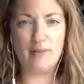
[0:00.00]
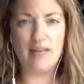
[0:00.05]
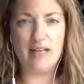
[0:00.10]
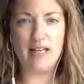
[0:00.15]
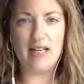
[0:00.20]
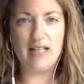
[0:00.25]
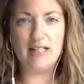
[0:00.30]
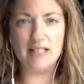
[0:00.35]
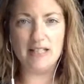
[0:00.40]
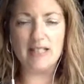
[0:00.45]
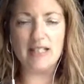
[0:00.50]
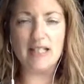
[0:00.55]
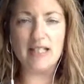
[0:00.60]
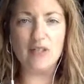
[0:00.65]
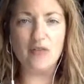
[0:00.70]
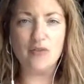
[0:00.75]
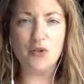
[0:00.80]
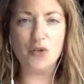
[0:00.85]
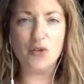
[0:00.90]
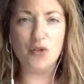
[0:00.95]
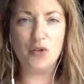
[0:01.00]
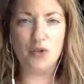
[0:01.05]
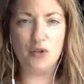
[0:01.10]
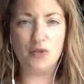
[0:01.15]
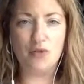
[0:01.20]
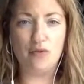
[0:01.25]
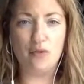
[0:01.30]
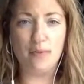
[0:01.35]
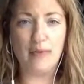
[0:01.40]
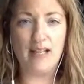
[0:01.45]
me? Does this feel true
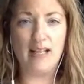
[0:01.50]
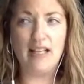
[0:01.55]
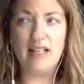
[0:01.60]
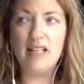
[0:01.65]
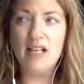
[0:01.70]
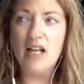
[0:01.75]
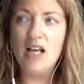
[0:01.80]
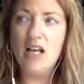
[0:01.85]
for me?